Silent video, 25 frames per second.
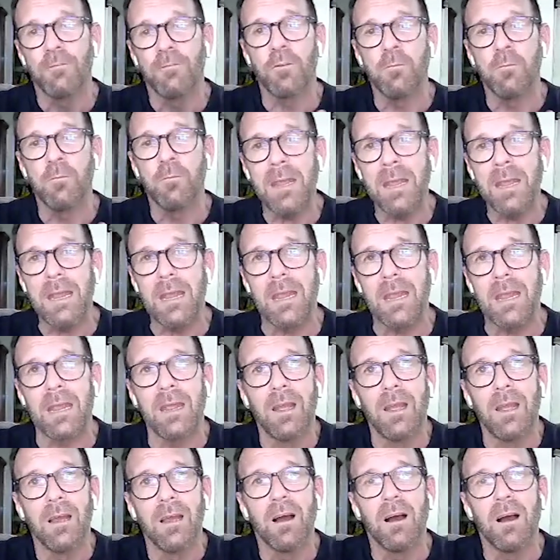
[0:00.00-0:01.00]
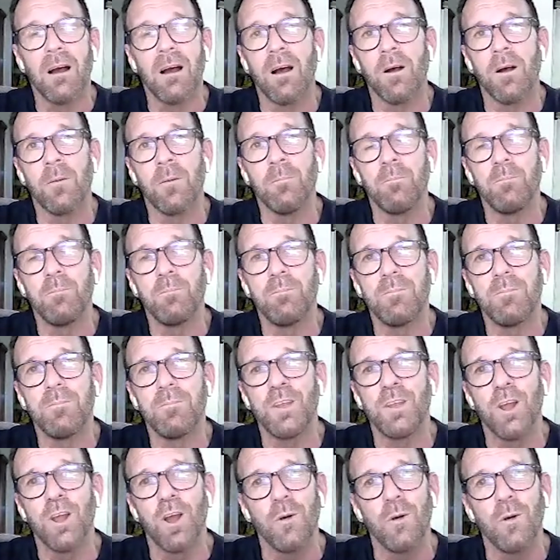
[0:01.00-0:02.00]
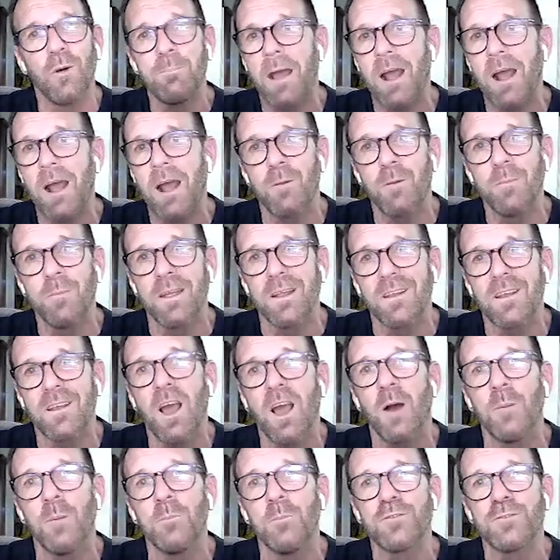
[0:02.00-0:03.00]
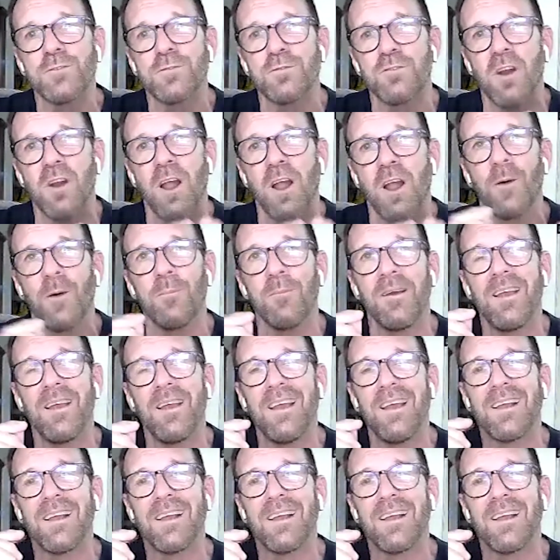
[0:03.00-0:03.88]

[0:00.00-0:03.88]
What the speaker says: For me, you know, empowerment comes from